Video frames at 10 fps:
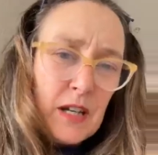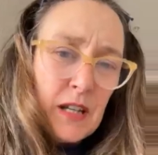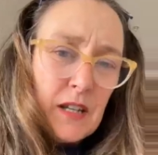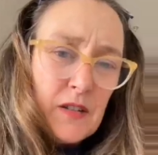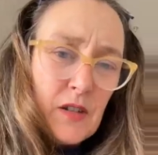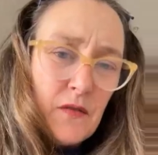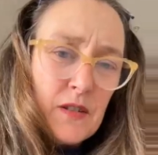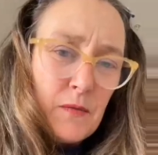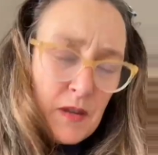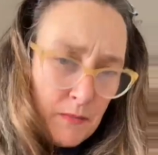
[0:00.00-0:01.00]
daycare
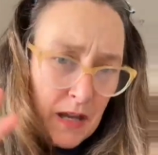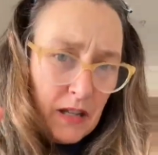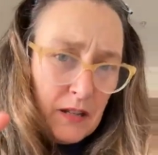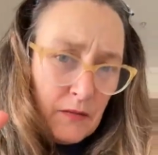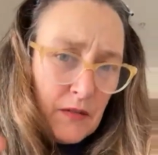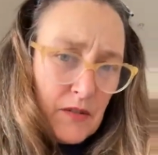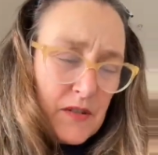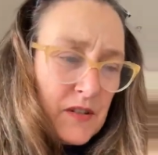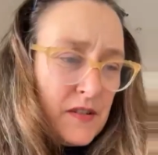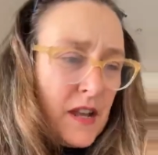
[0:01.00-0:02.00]
service with immaculate
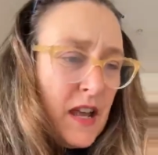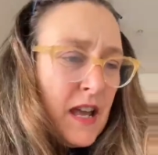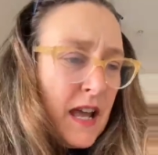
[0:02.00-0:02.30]
references